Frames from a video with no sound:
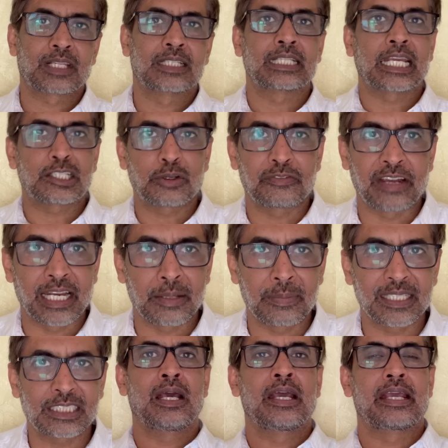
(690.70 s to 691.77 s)
Thank you very
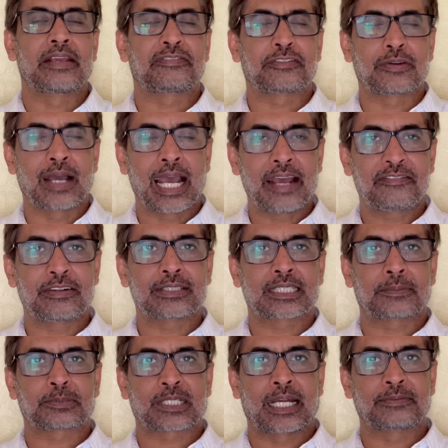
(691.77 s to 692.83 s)
much. If you haven't
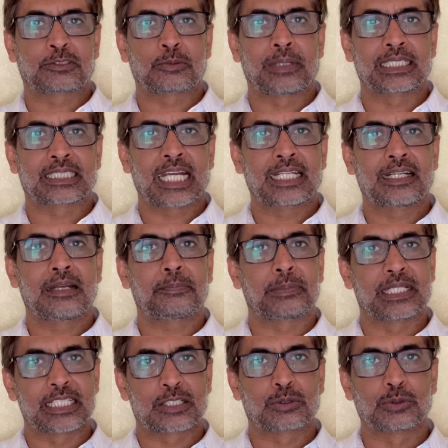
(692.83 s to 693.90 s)
subscribed to my channel,
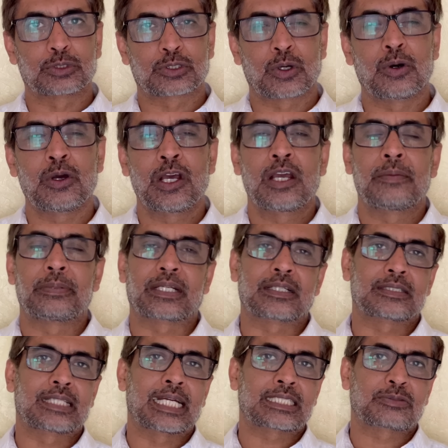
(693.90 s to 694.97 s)
please do so,
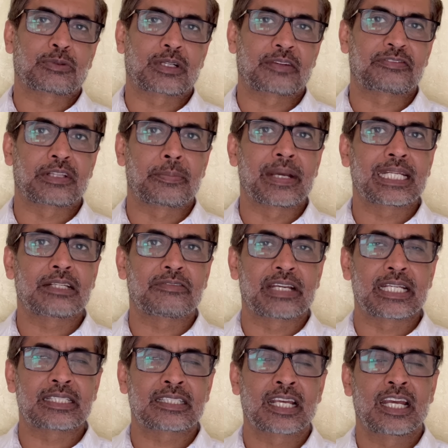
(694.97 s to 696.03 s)
because that's one of the many
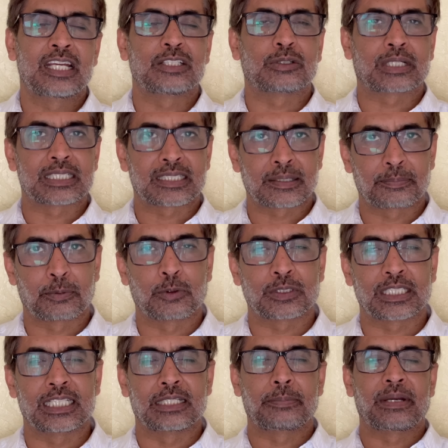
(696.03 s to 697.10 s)
ways you can support
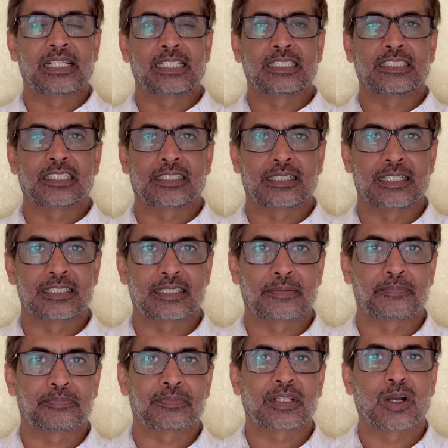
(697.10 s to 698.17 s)
independent
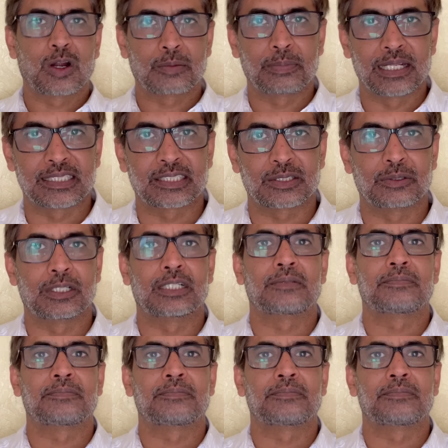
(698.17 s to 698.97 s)
journalism. God bless you all.